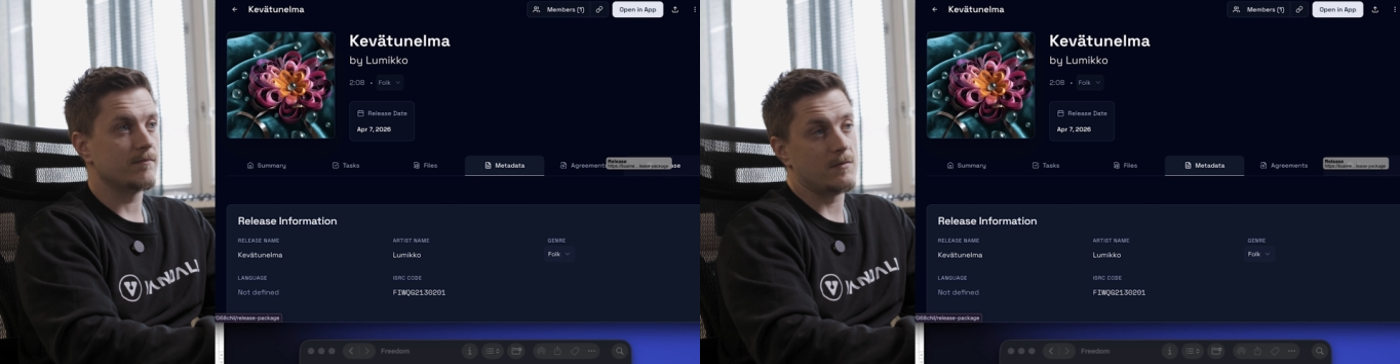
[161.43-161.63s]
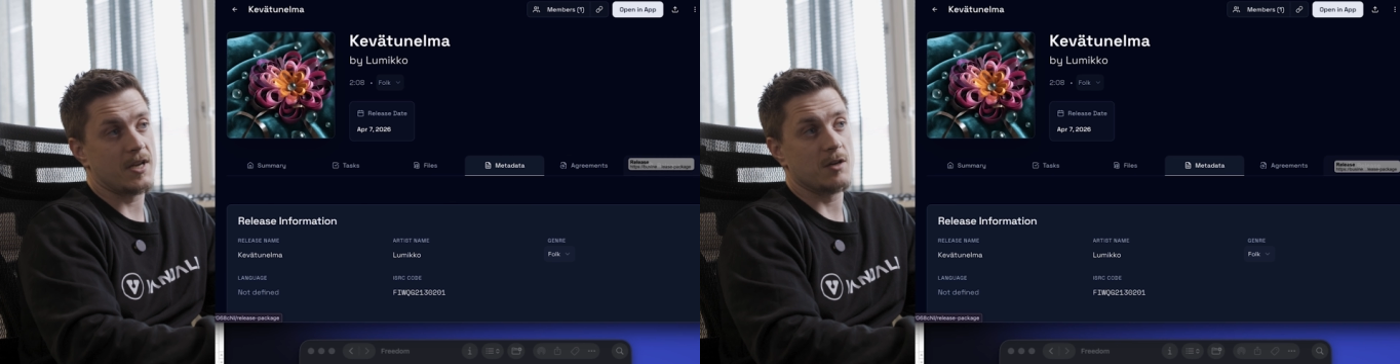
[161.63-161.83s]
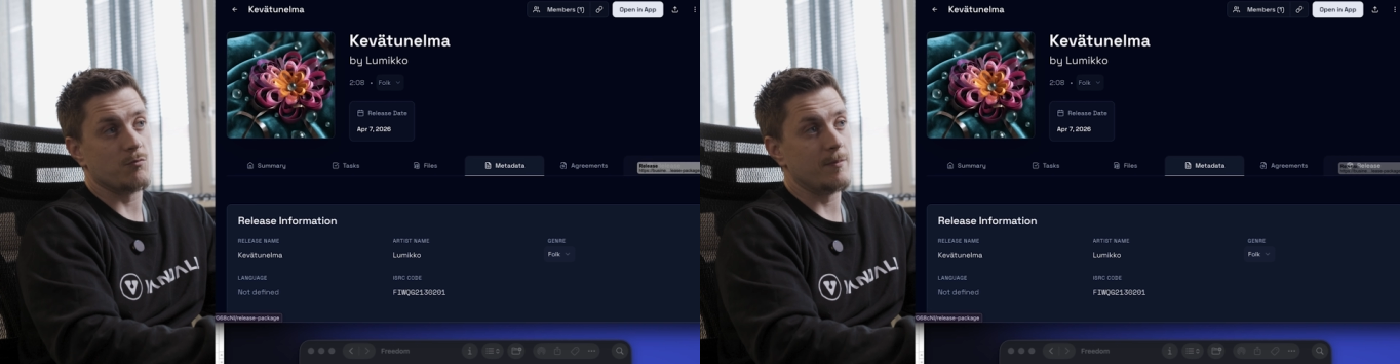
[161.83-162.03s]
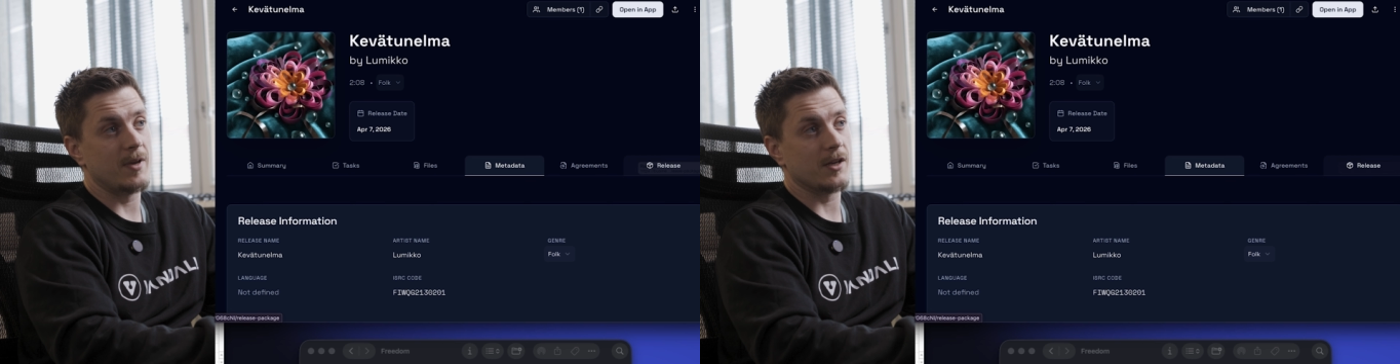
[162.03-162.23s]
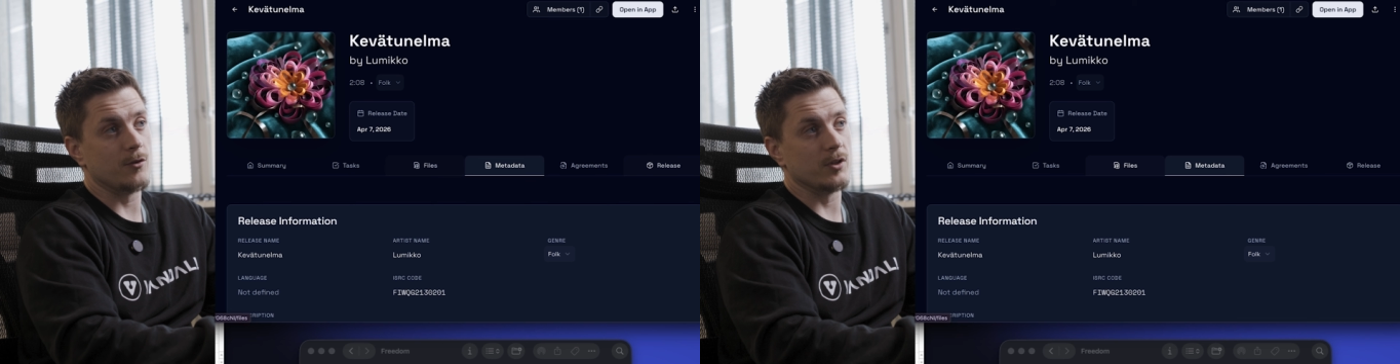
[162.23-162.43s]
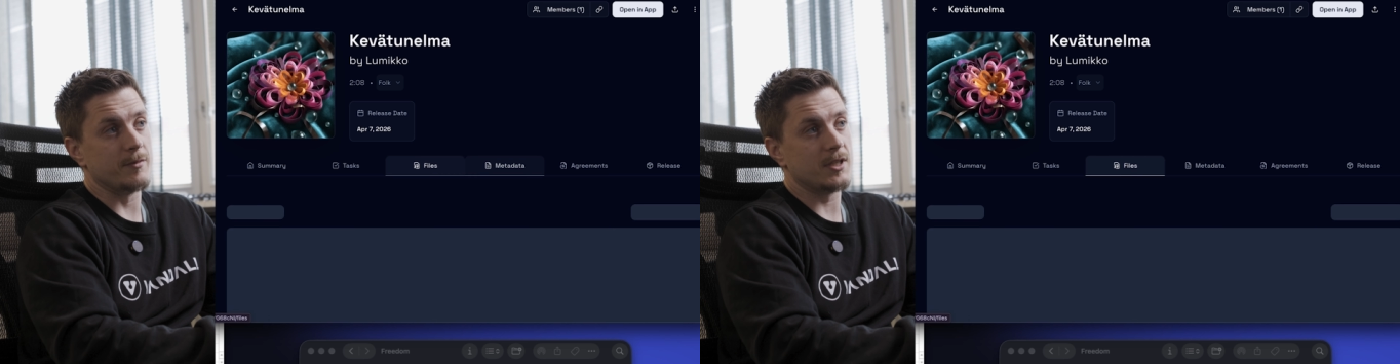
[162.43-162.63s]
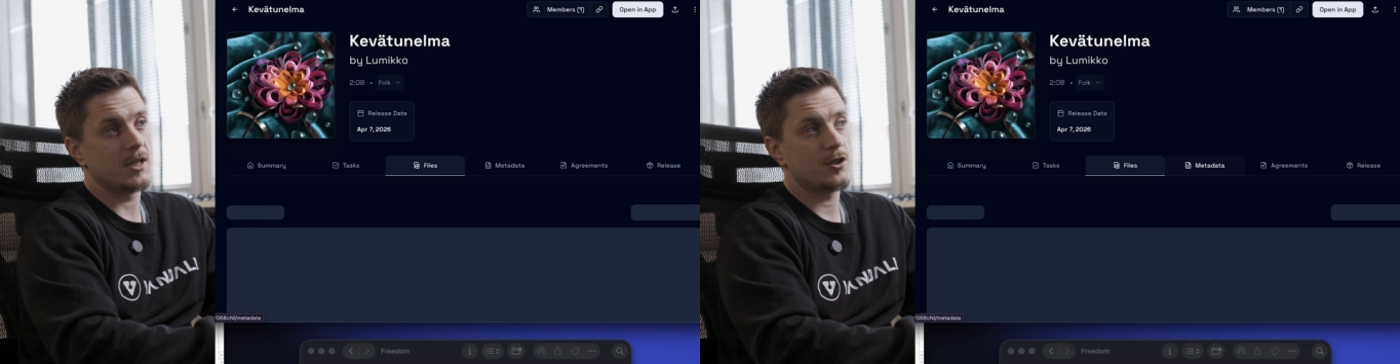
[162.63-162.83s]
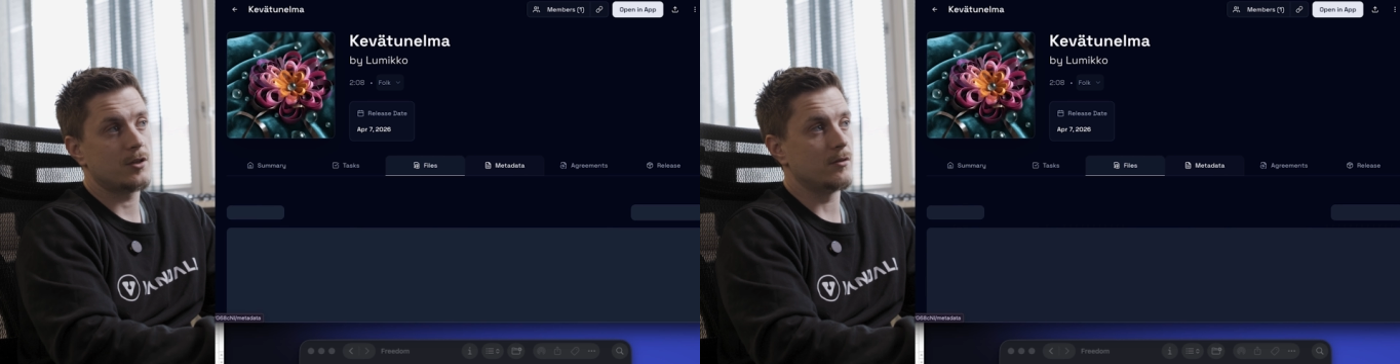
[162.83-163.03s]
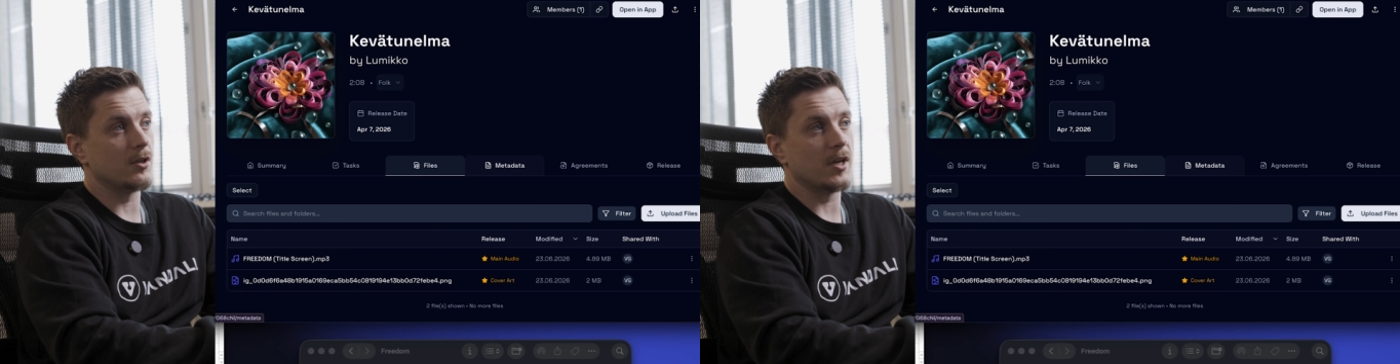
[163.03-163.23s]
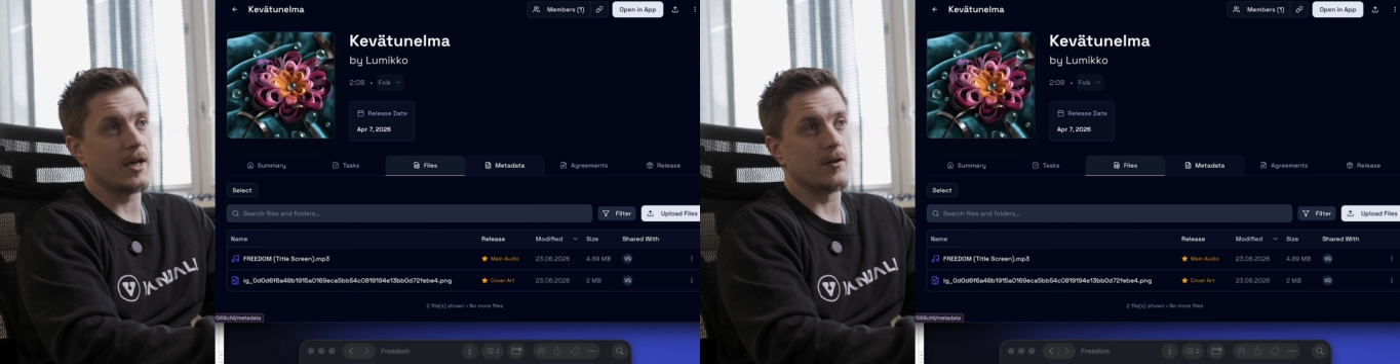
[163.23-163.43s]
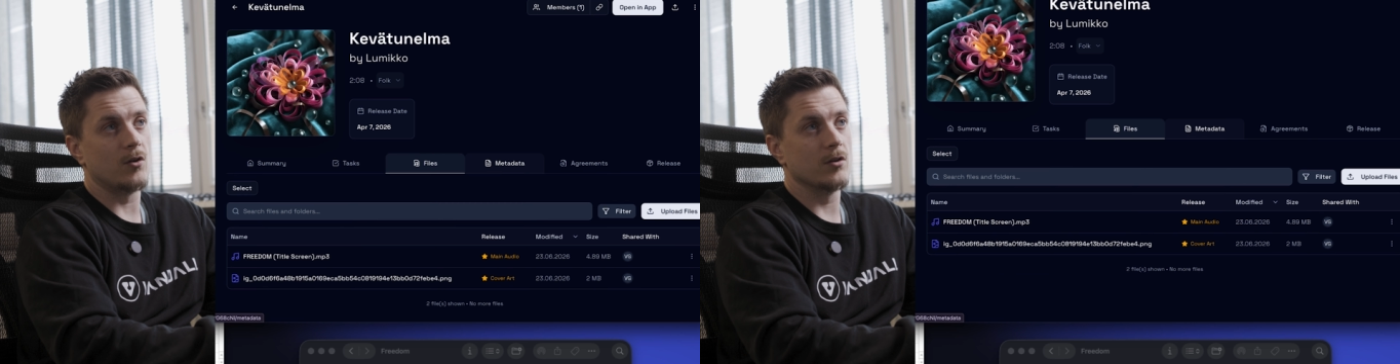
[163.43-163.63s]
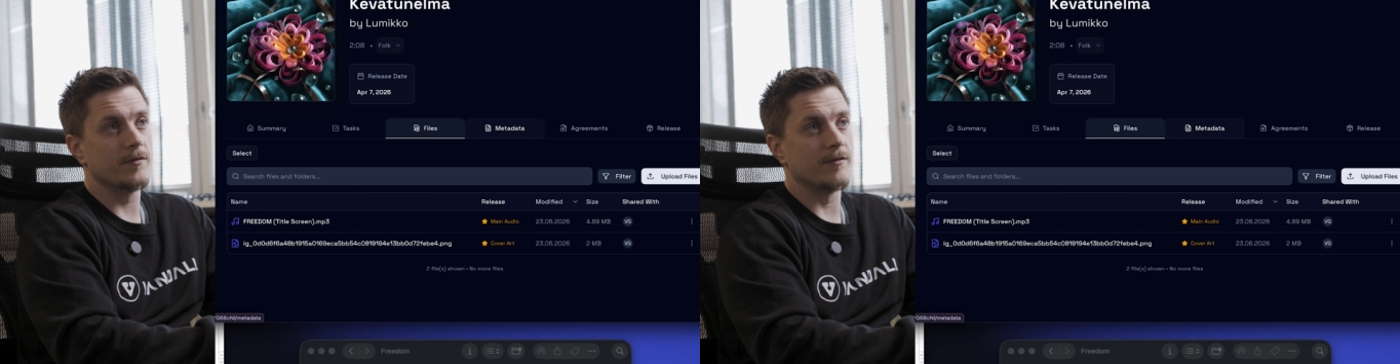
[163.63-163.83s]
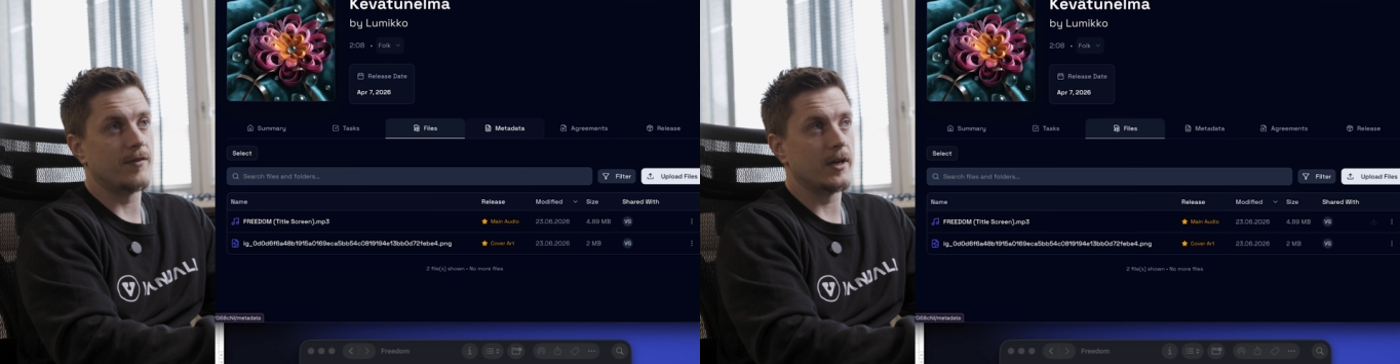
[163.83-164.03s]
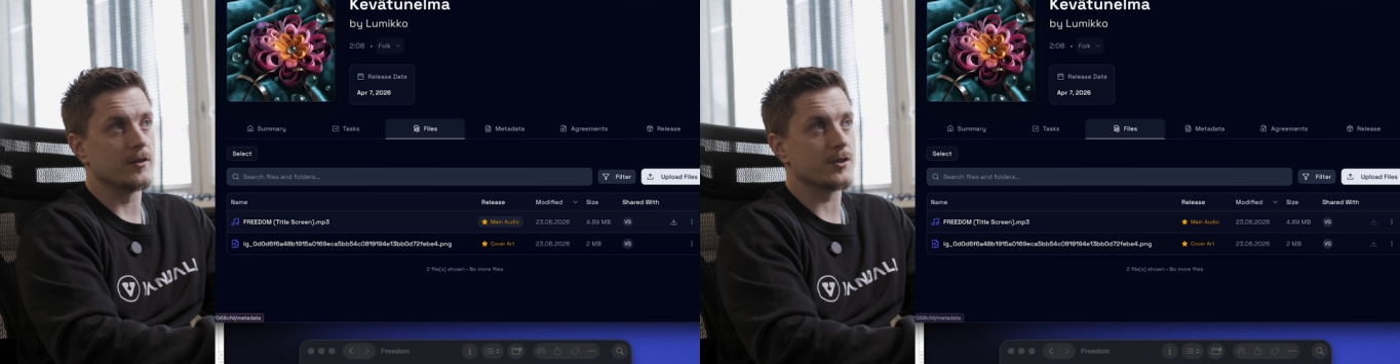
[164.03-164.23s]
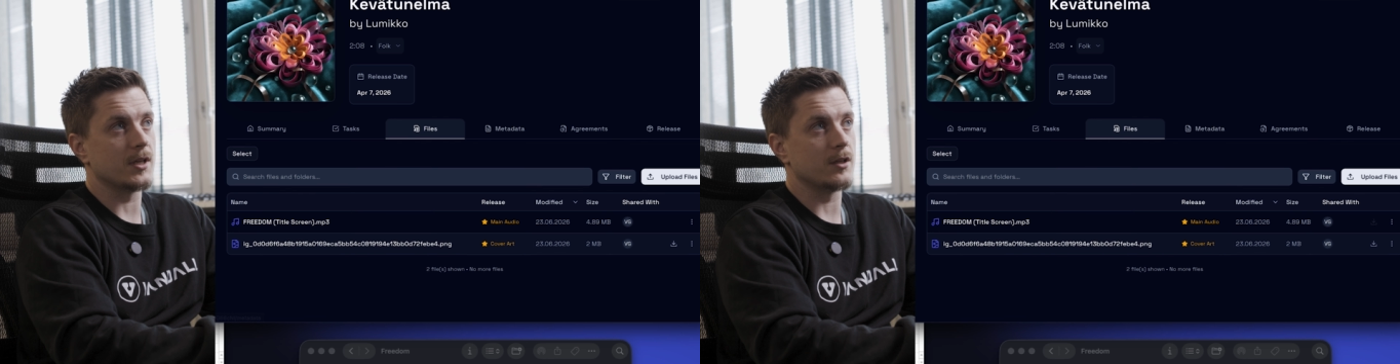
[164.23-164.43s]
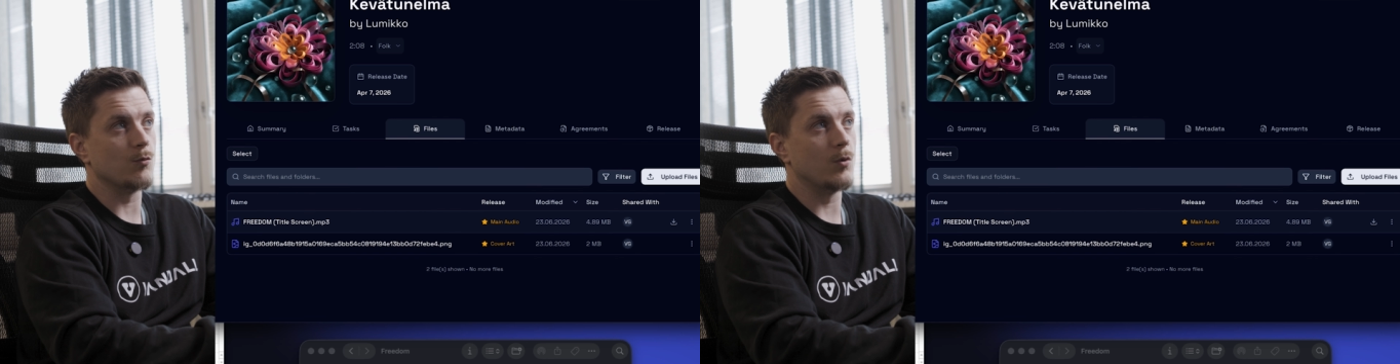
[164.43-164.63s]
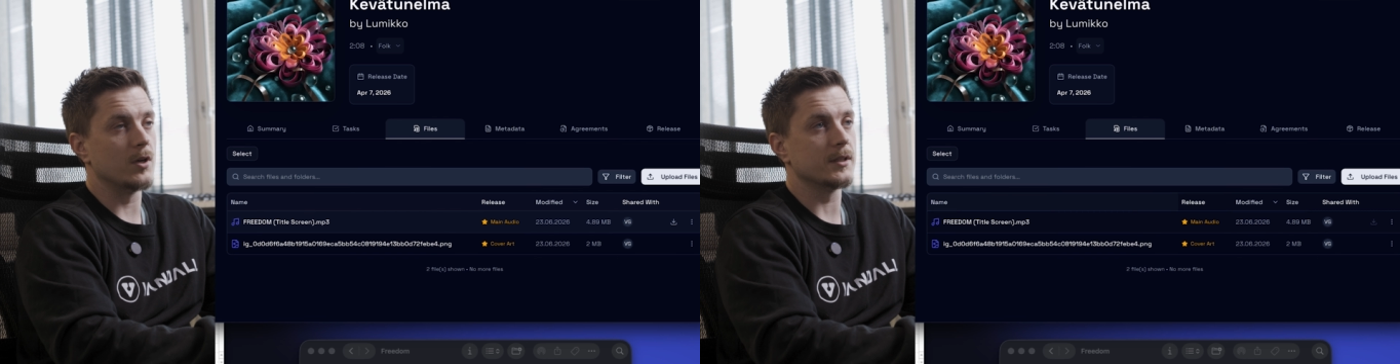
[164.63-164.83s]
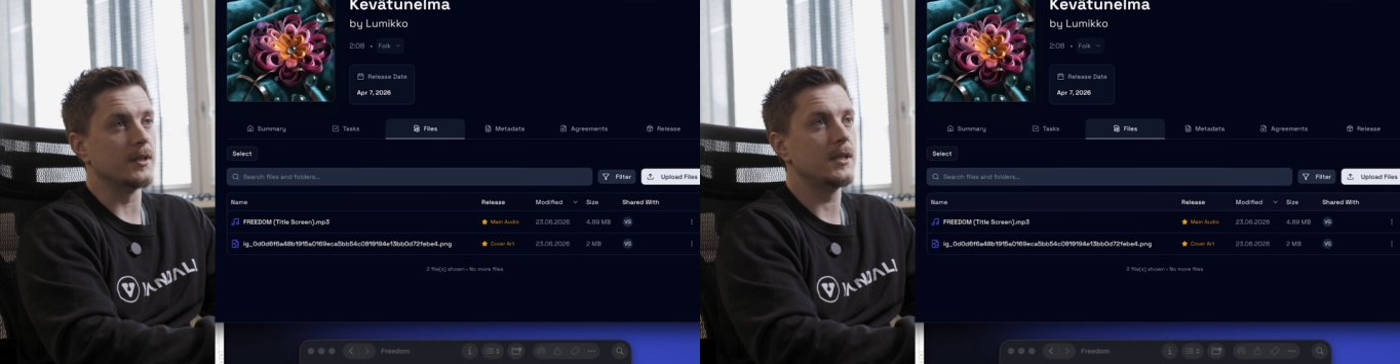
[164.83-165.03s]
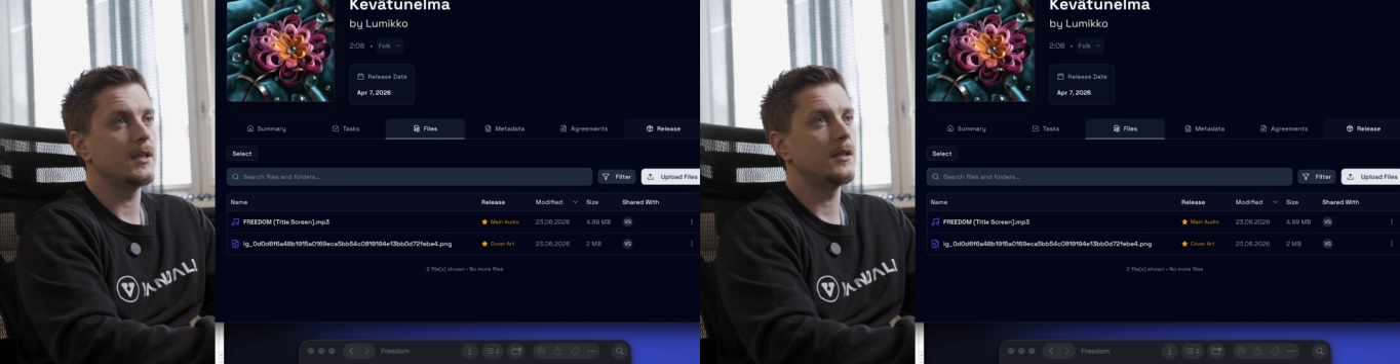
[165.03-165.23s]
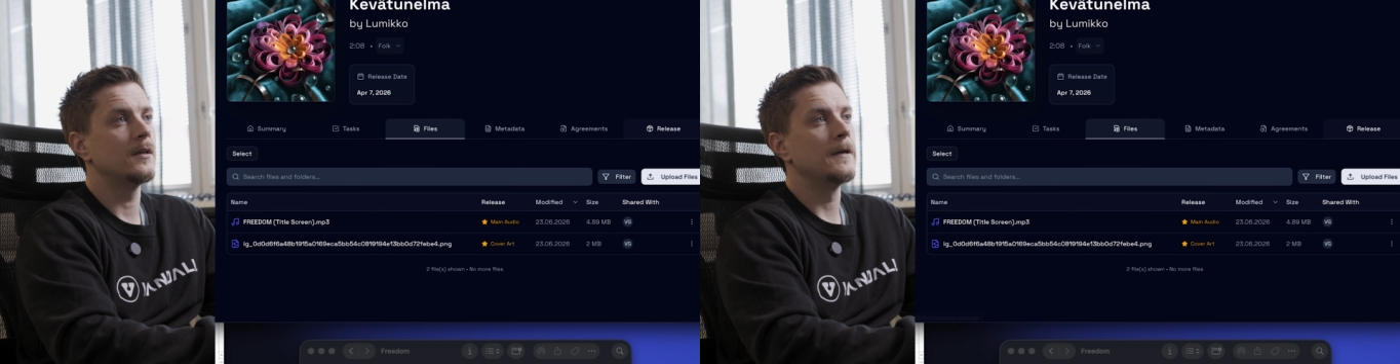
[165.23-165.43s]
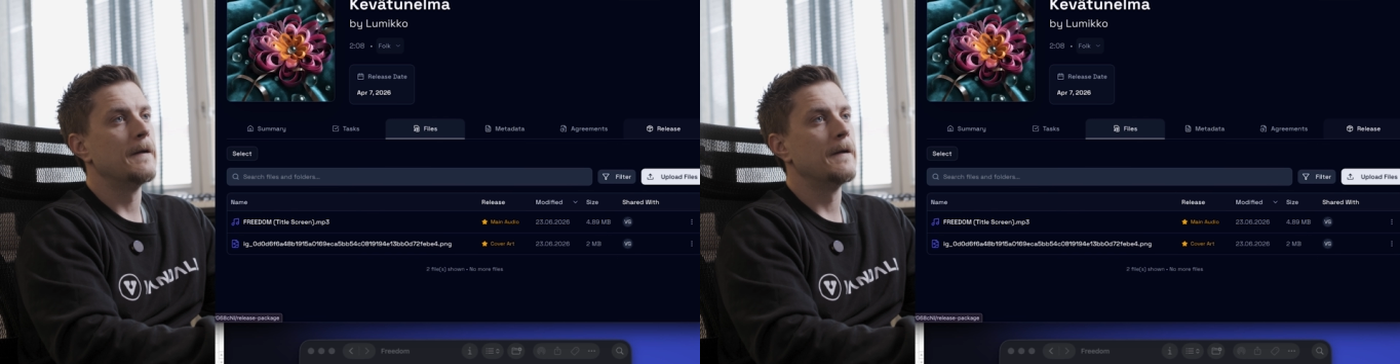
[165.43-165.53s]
again, we make no limitation, you can add all of the files that you want and need.